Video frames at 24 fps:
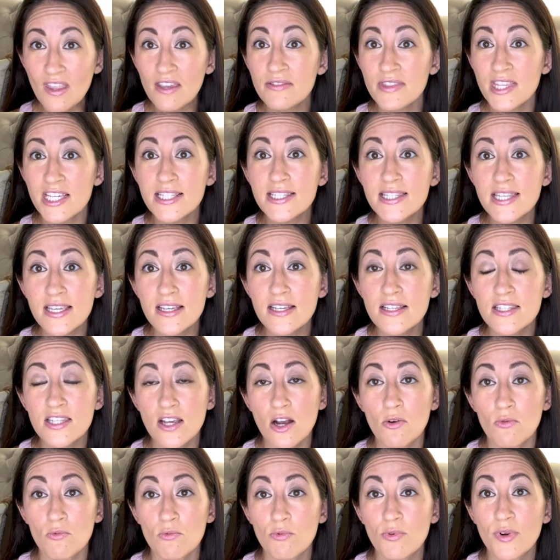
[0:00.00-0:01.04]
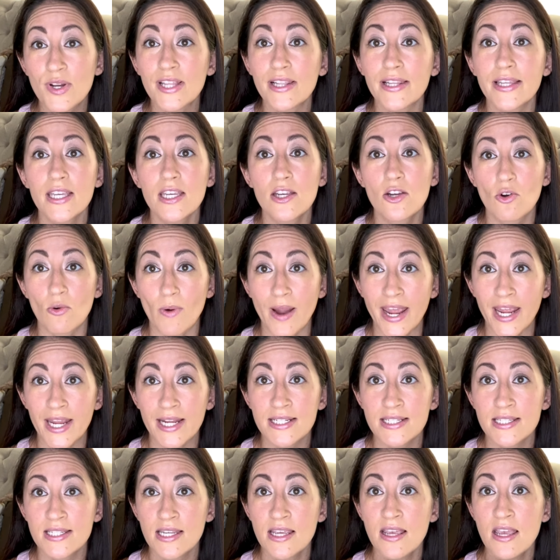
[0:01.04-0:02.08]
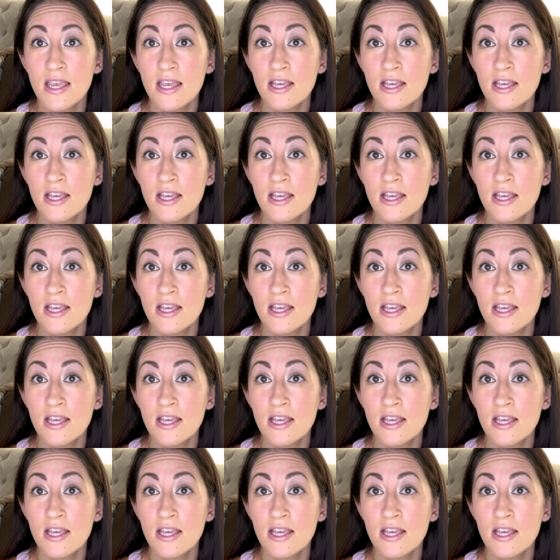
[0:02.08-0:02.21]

This is a really great